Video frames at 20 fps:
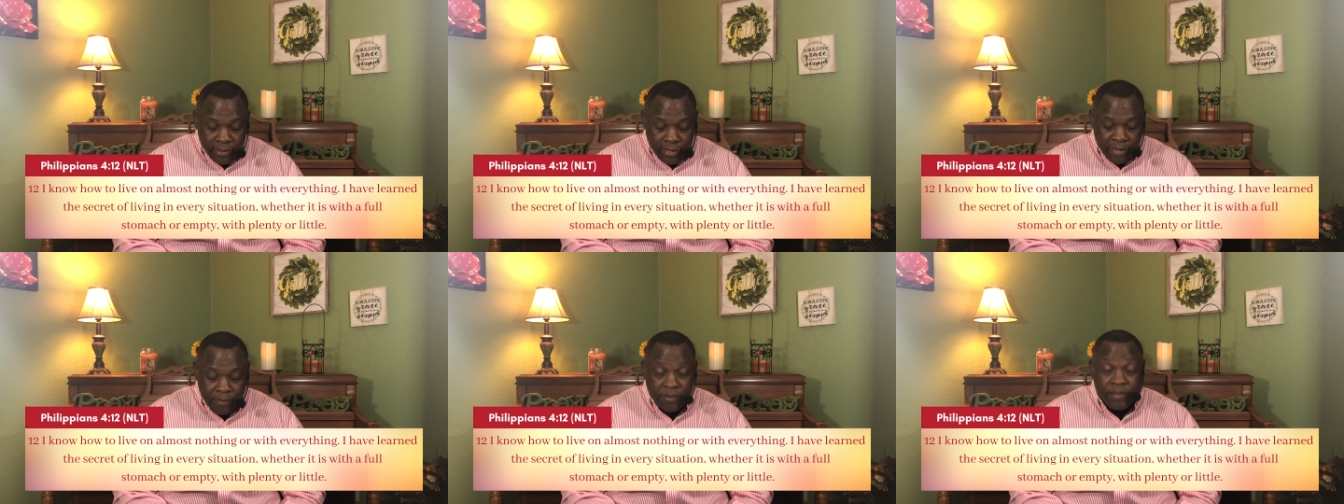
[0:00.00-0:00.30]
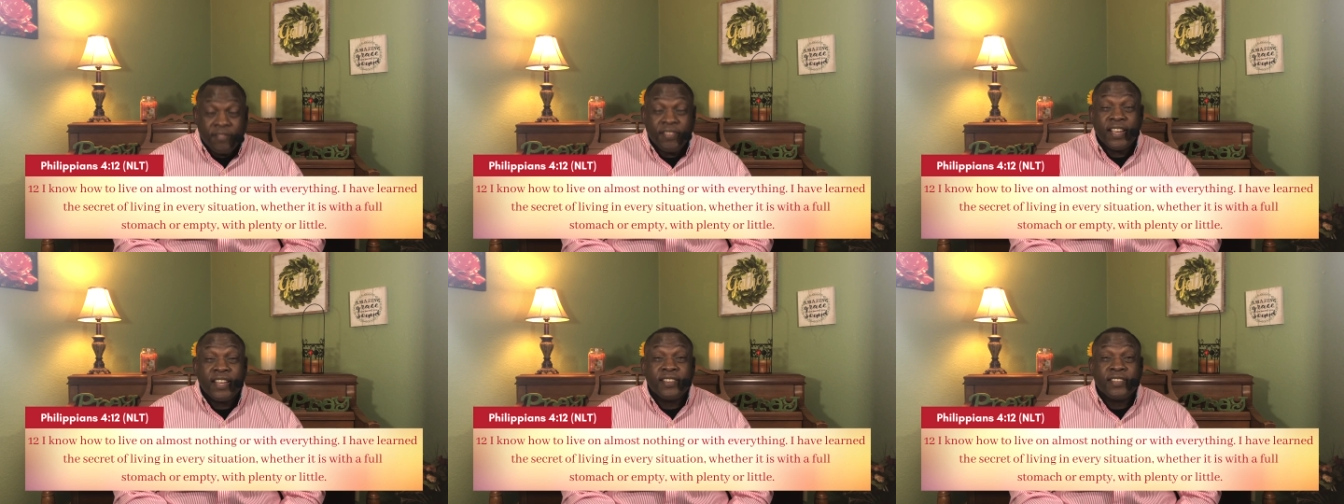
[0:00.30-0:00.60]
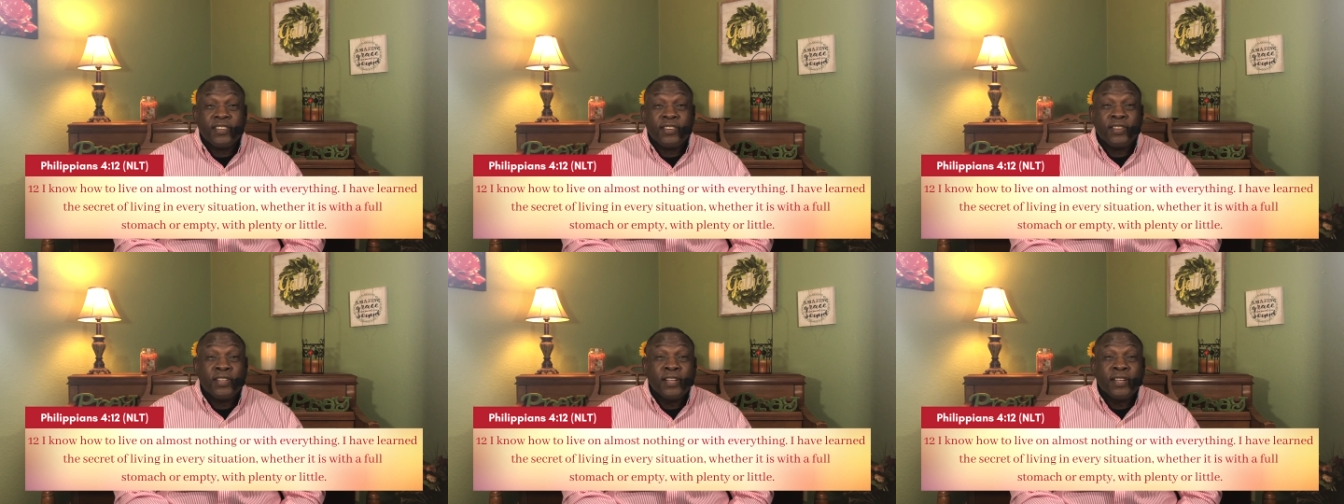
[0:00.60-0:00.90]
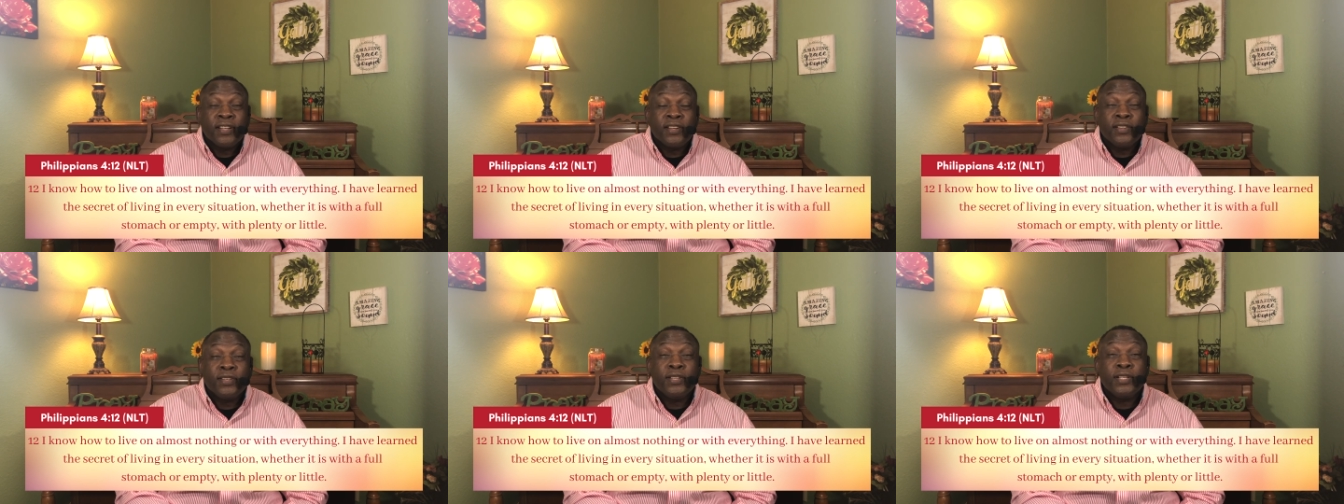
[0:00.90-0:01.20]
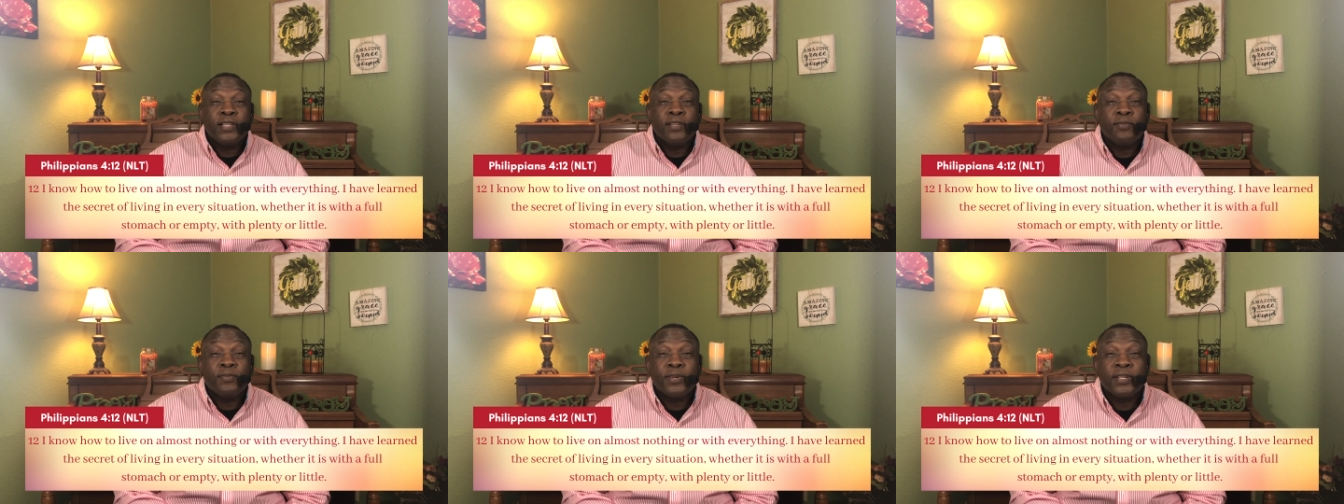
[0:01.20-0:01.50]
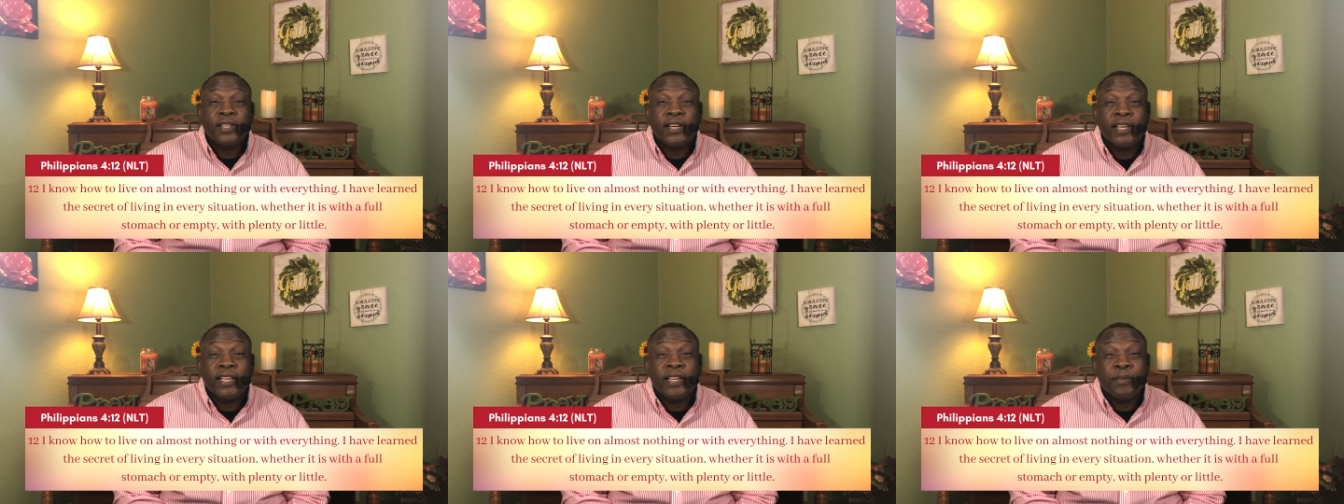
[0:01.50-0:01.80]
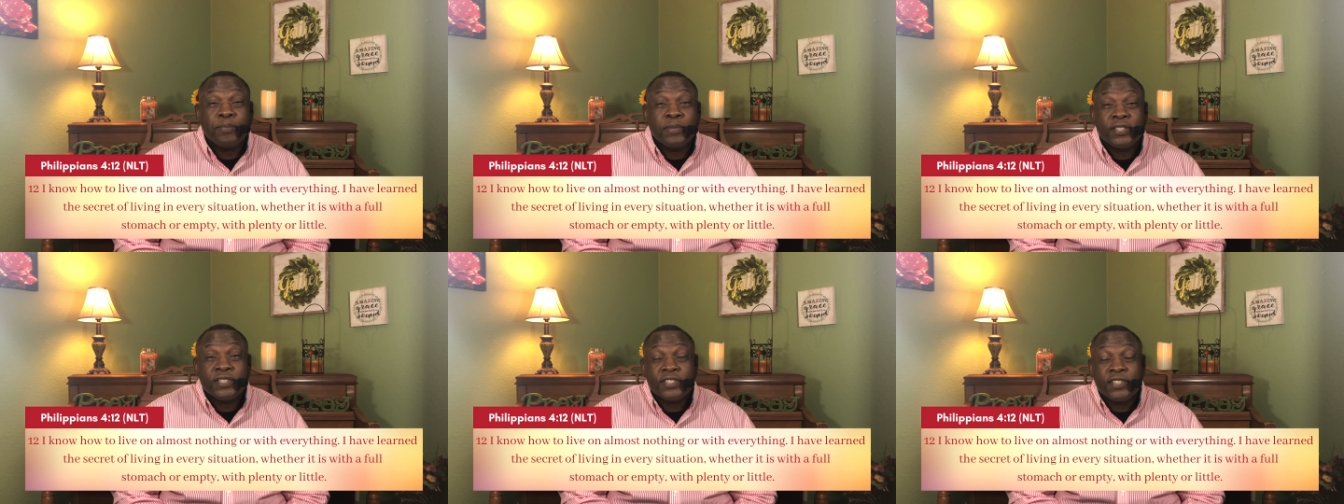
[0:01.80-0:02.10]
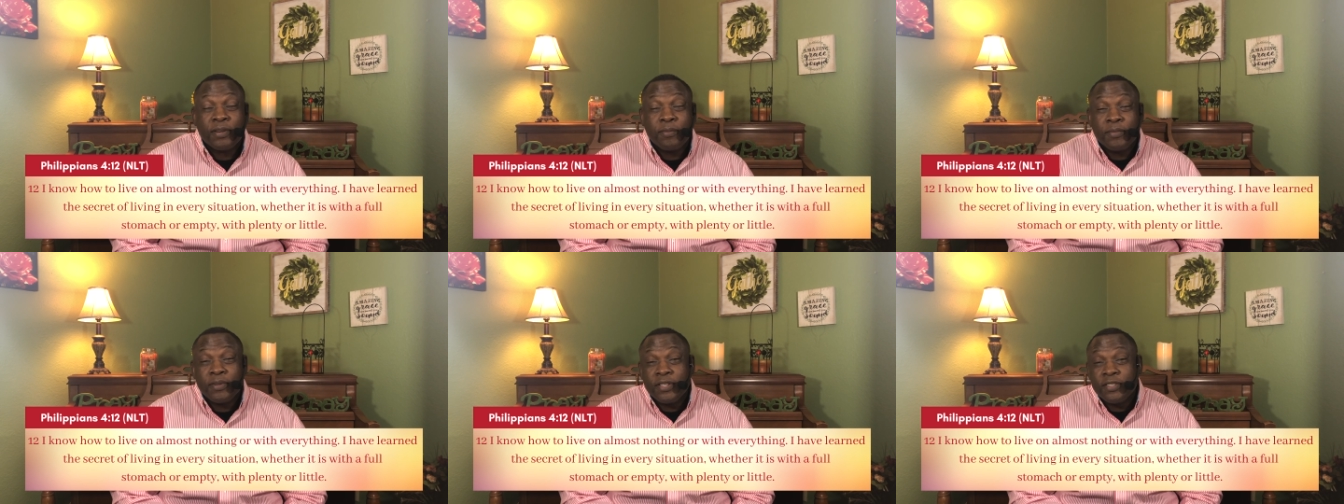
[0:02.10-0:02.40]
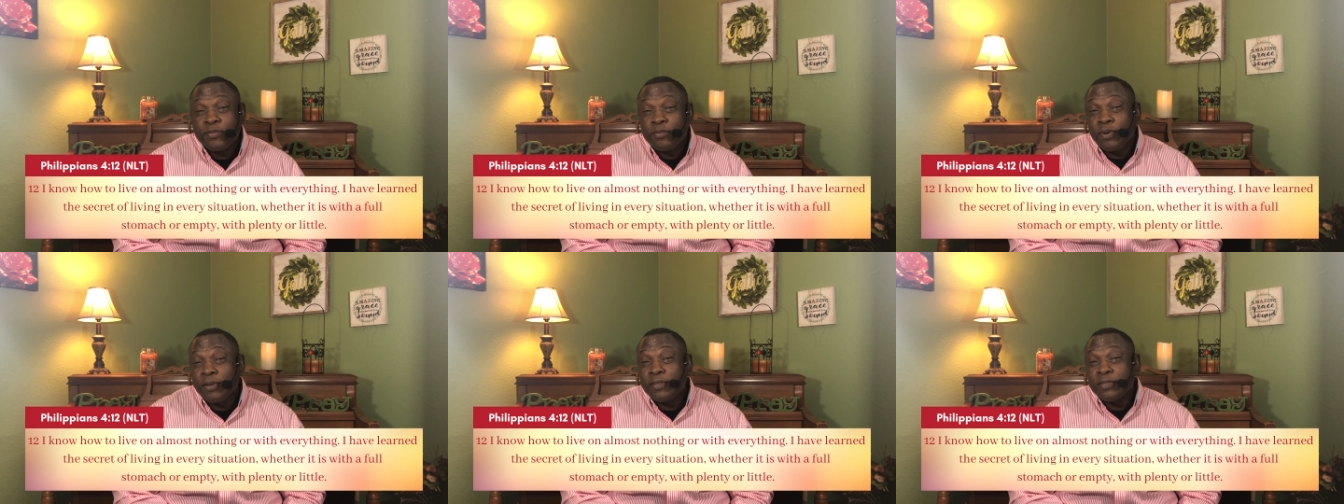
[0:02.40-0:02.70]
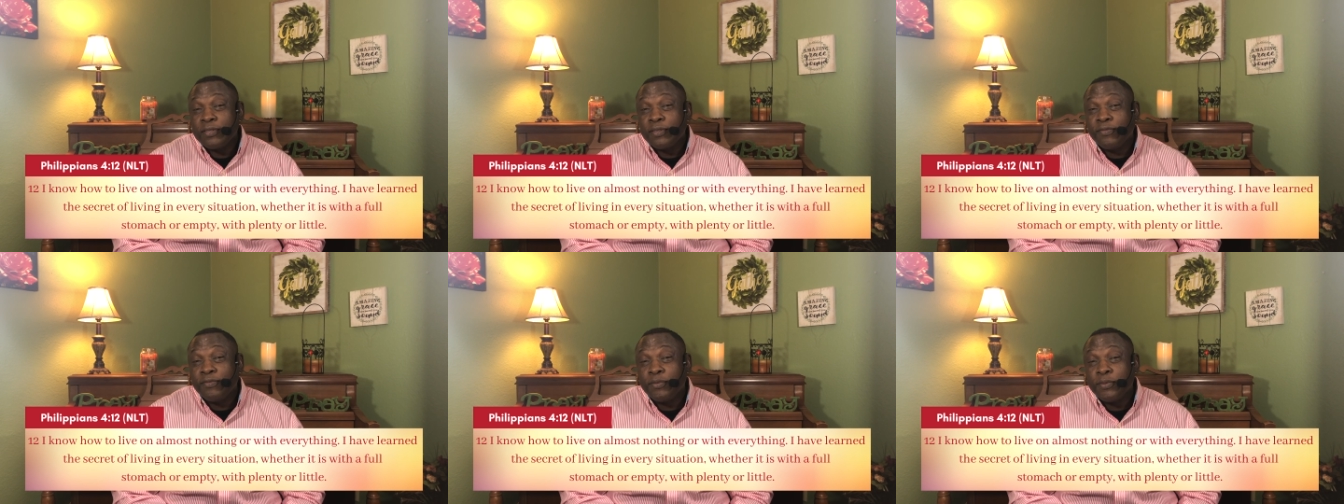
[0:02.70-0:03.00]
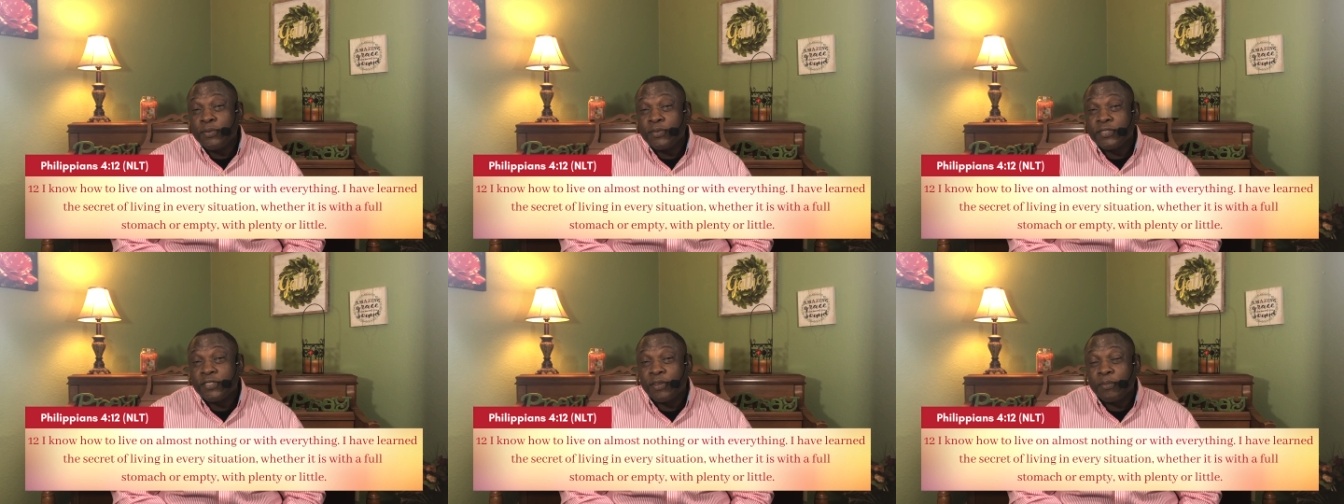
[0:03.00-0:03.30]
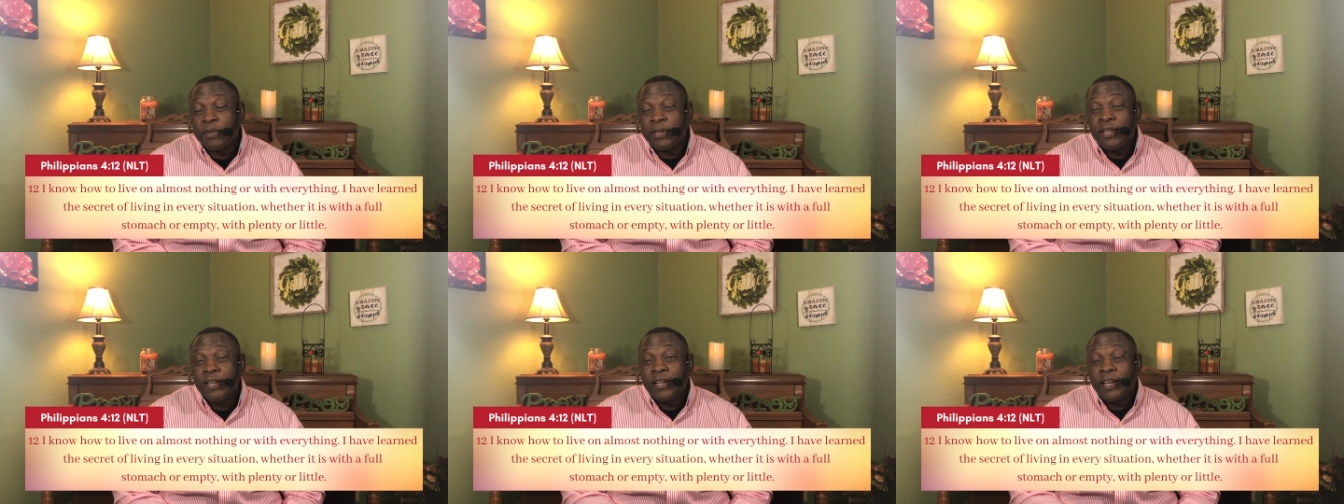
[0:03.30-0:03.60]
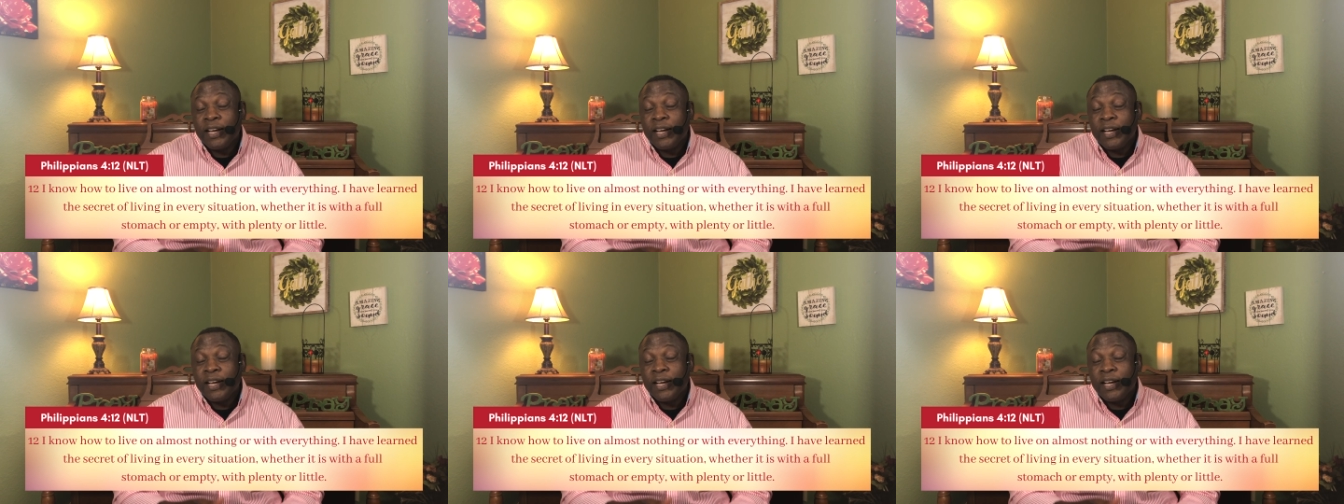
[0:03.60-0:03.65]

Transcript: I you have had to live with an empty stomach as well as a full stomach.